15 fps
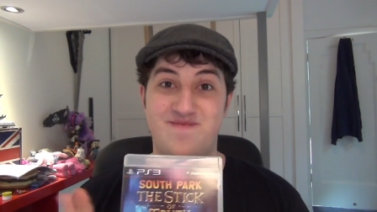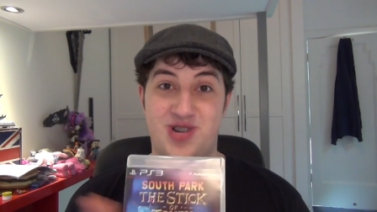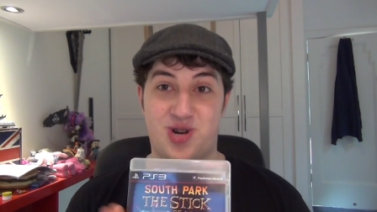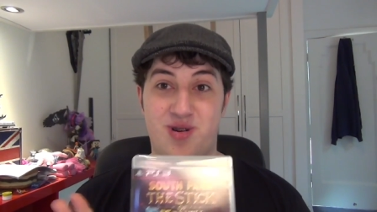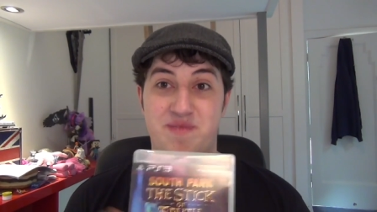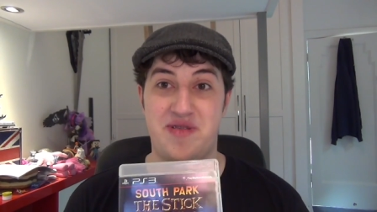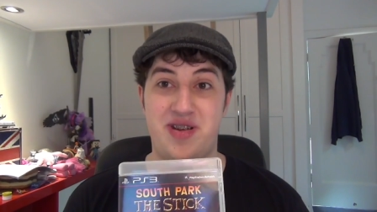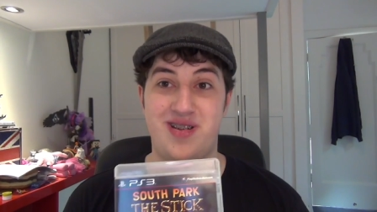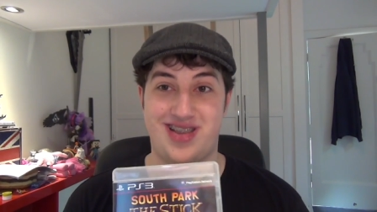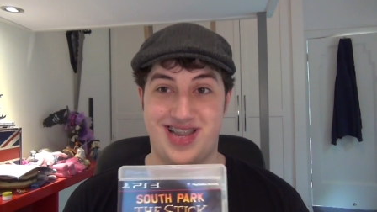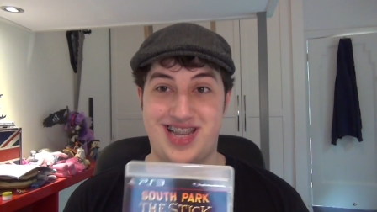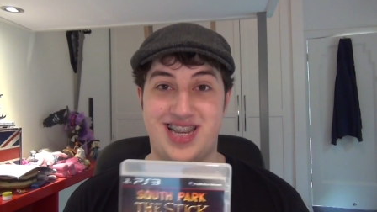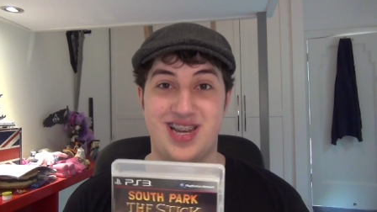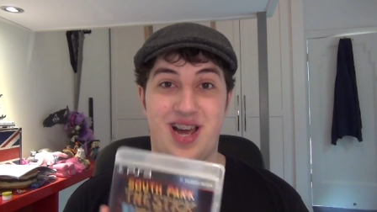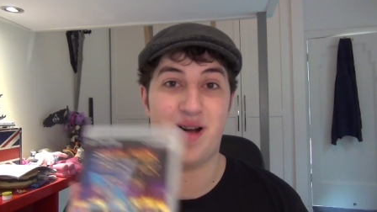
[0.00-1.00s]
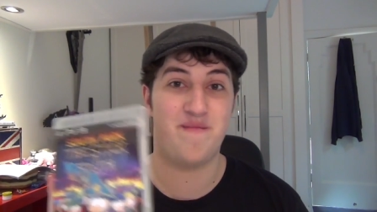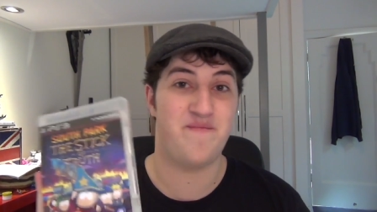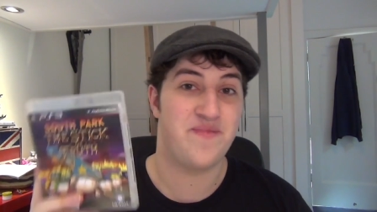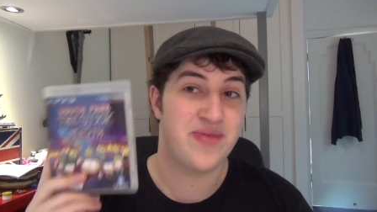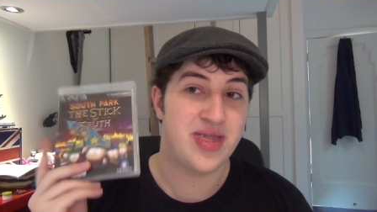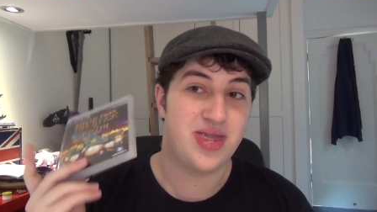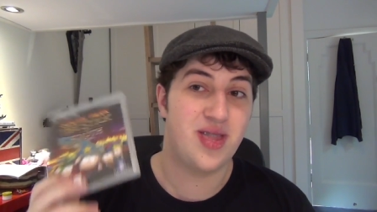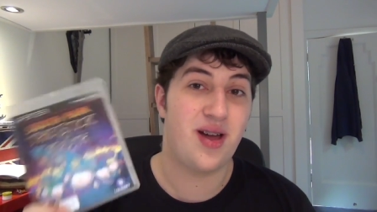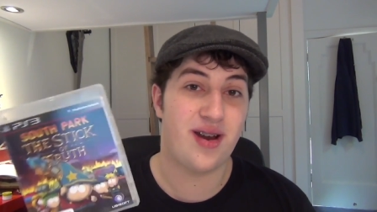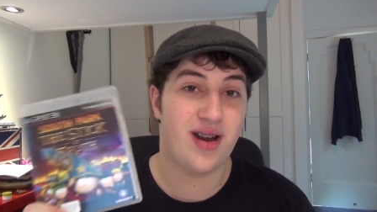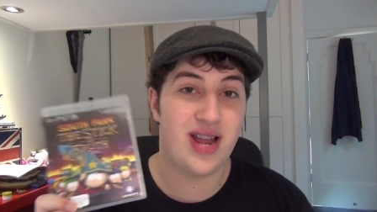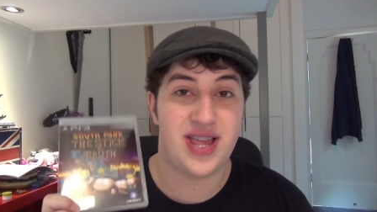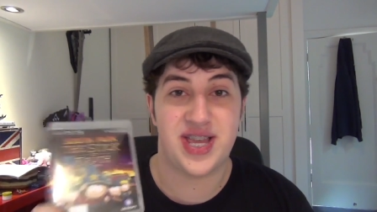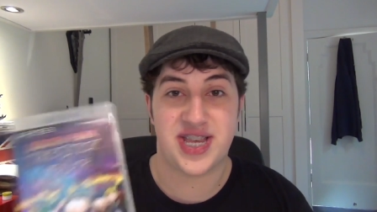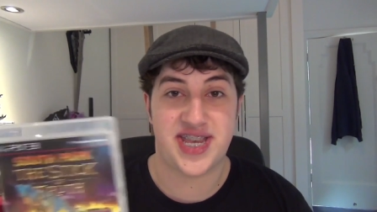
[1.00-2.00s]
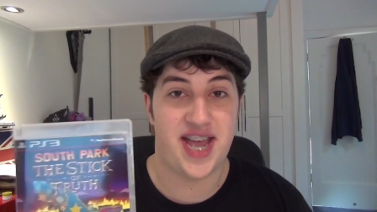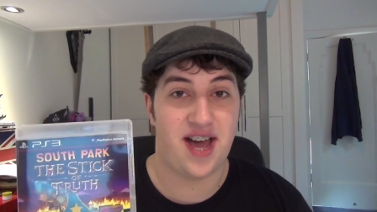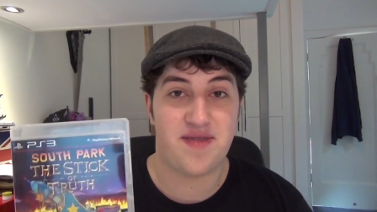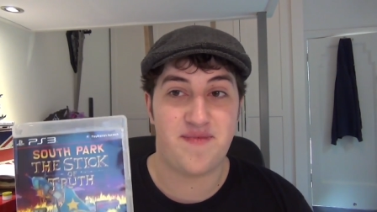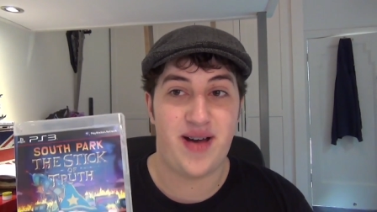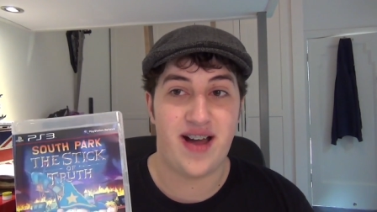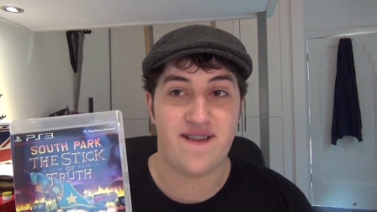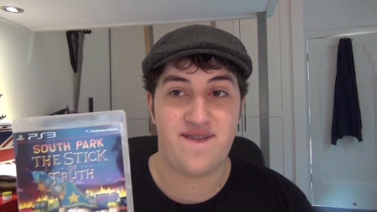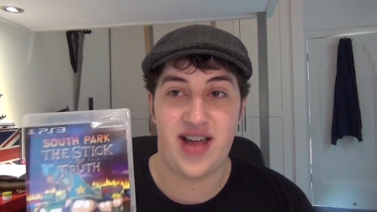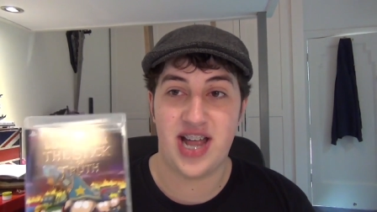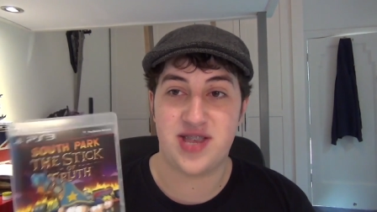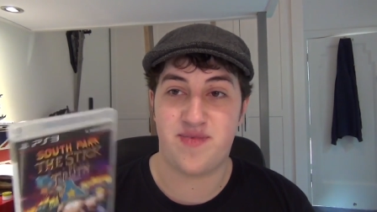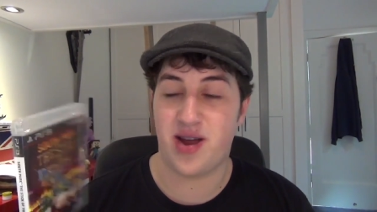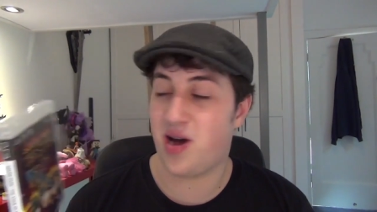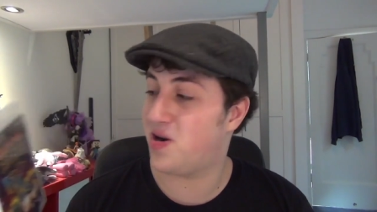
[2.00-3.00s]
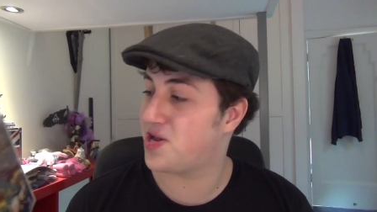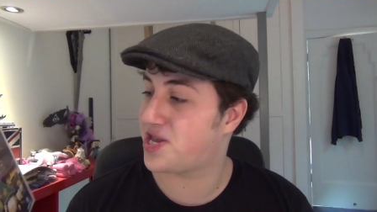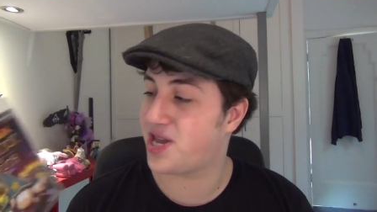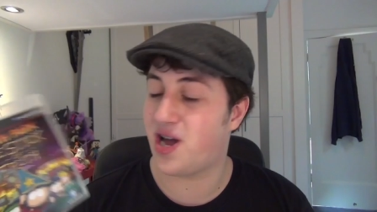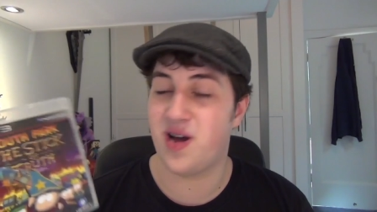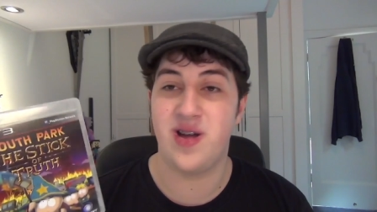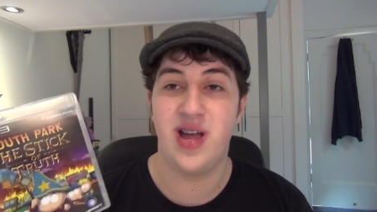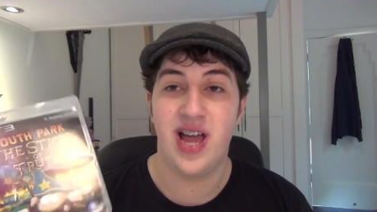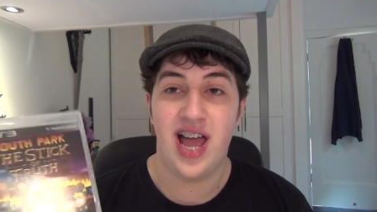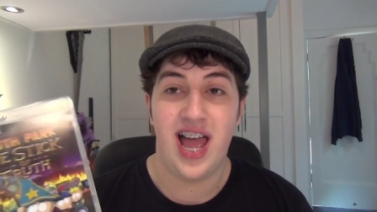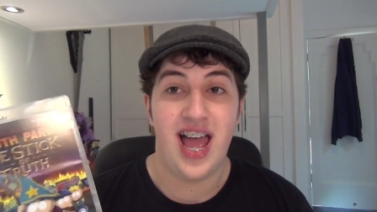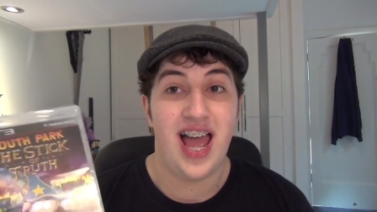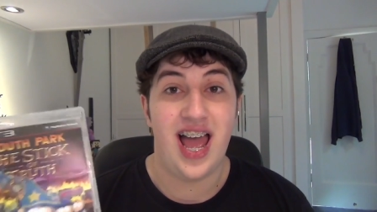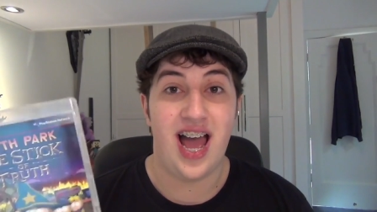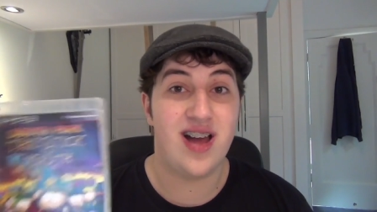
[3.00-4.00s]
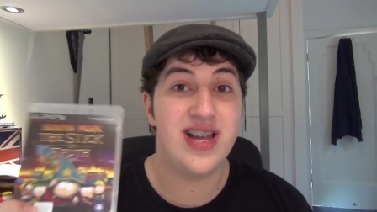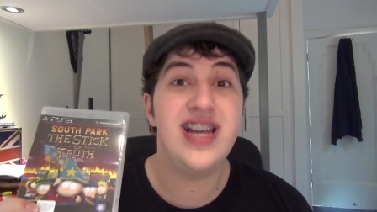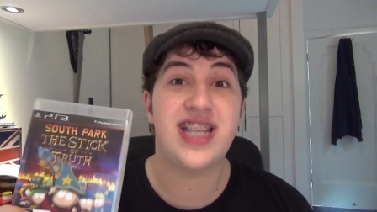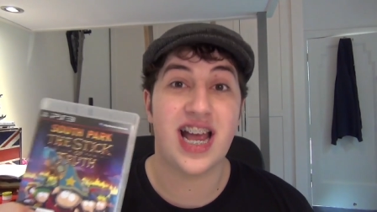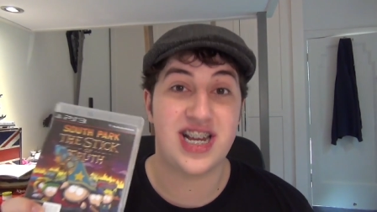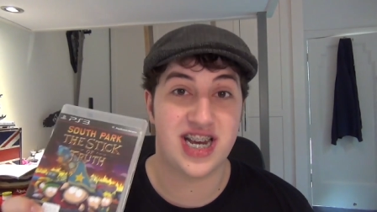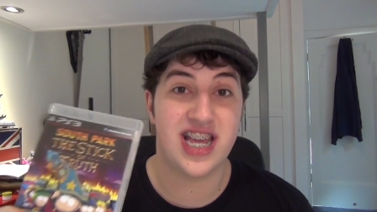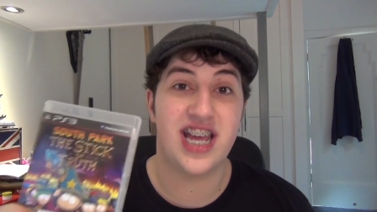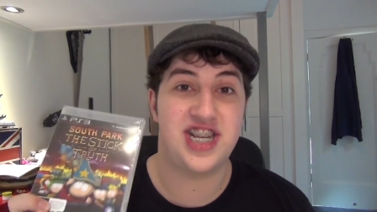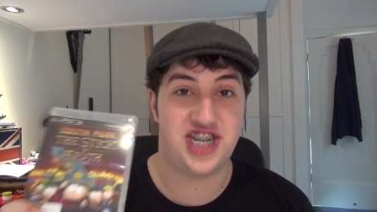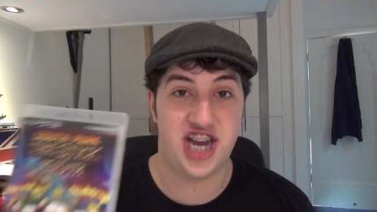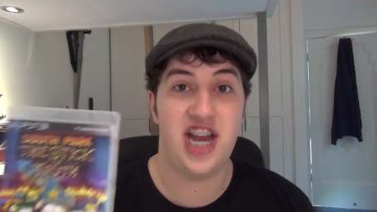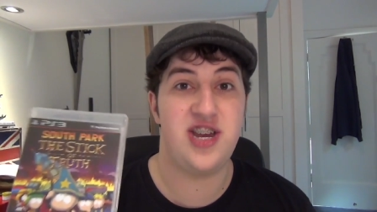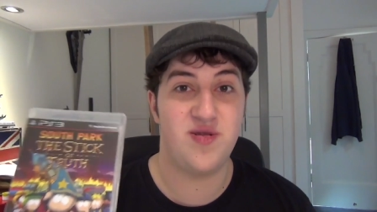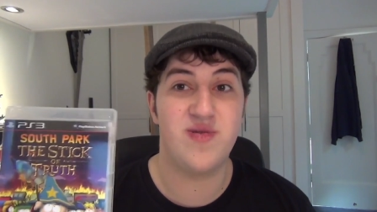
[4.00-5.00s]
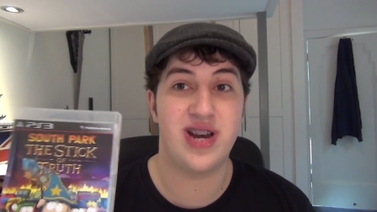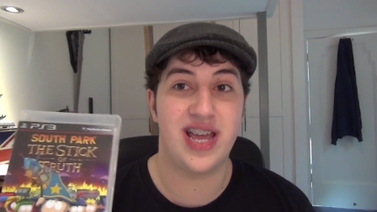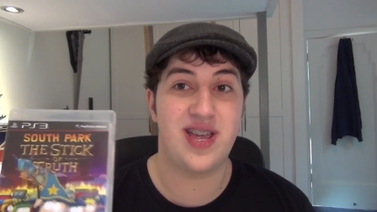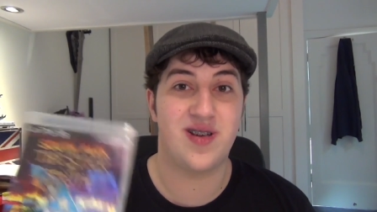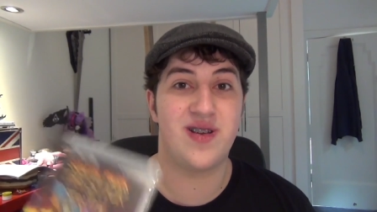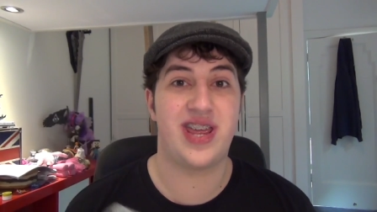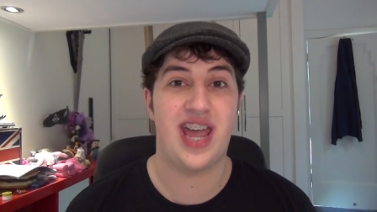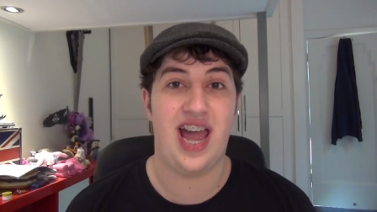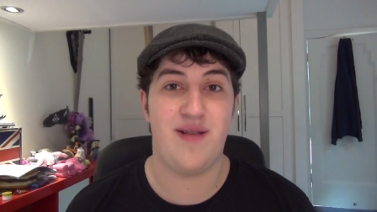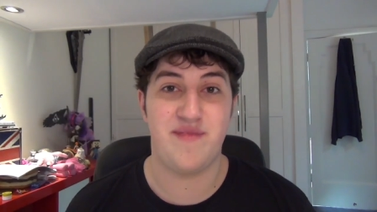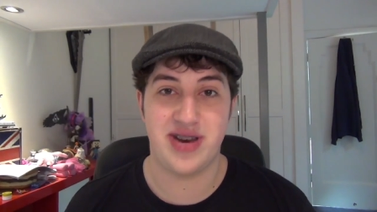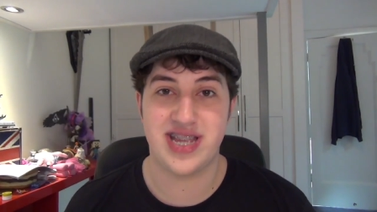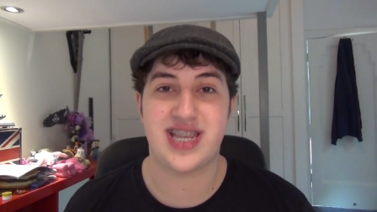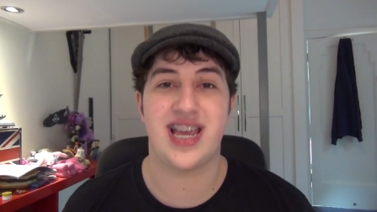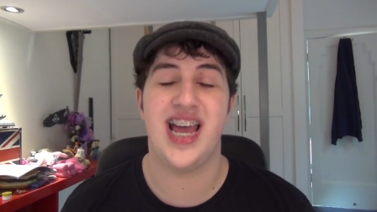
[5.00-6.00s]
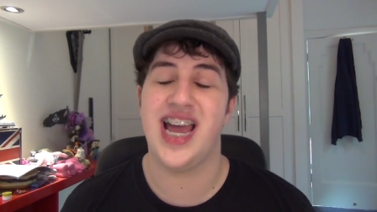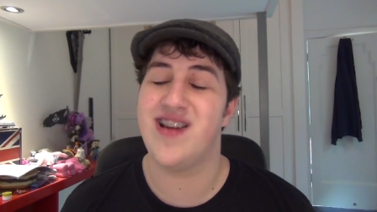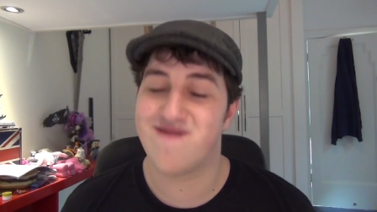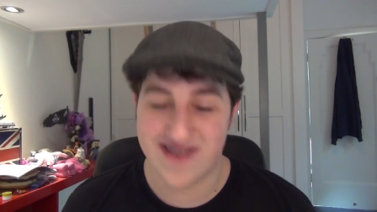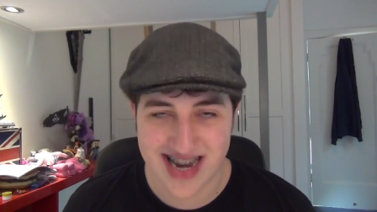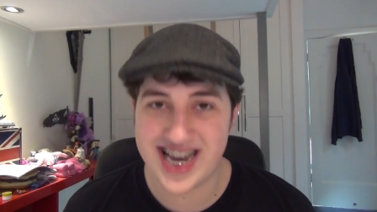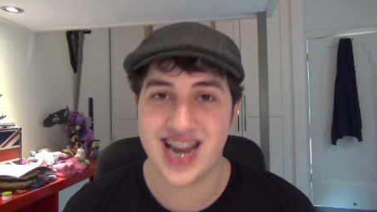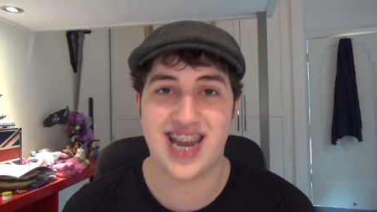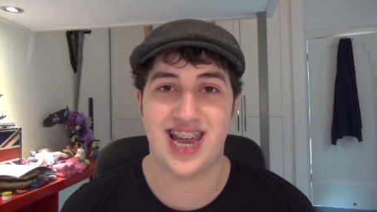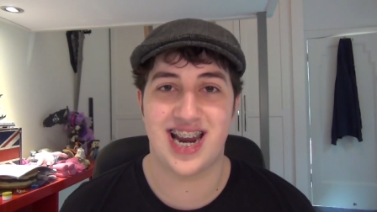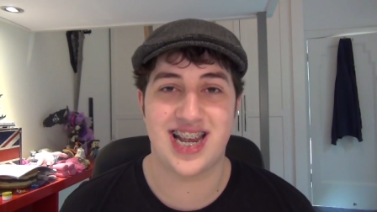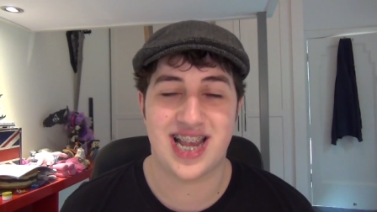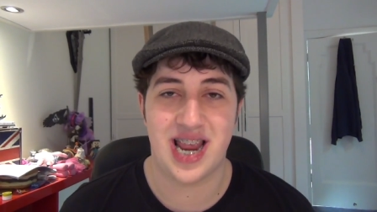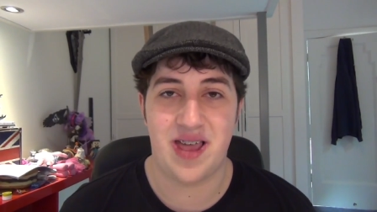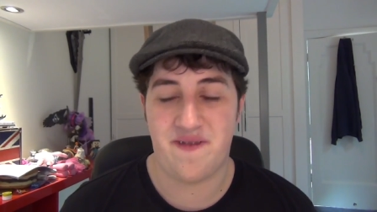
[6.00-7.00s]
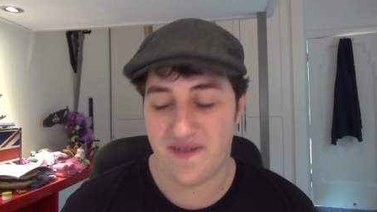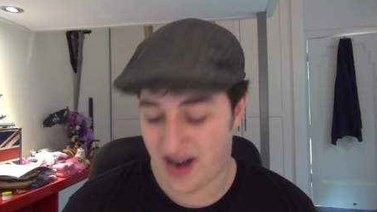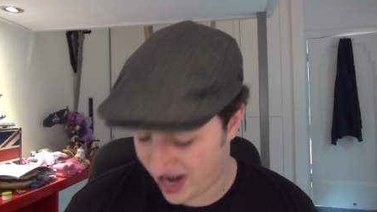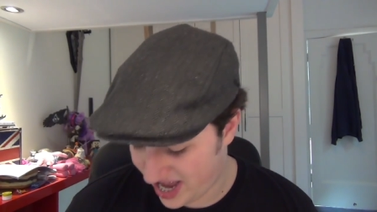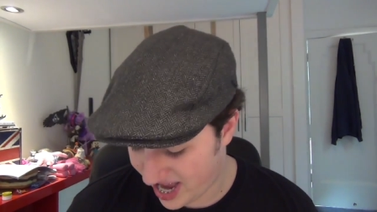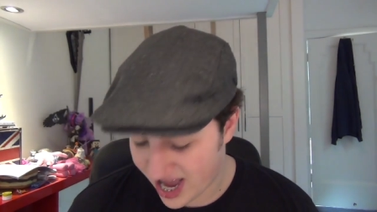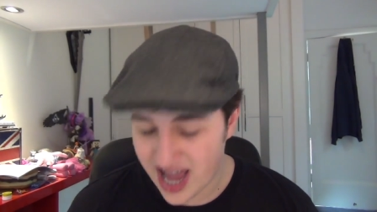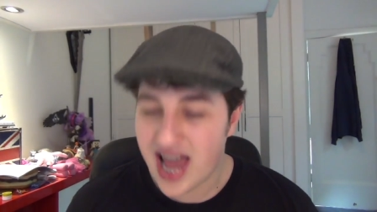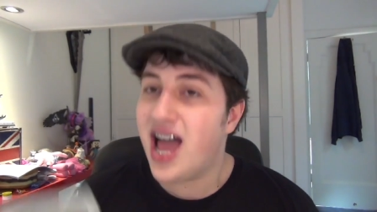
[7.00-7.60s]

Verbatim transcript: tribute to um, not only the South Park fans, but also it's actually a genuinely good game, and it's ridiculously funny,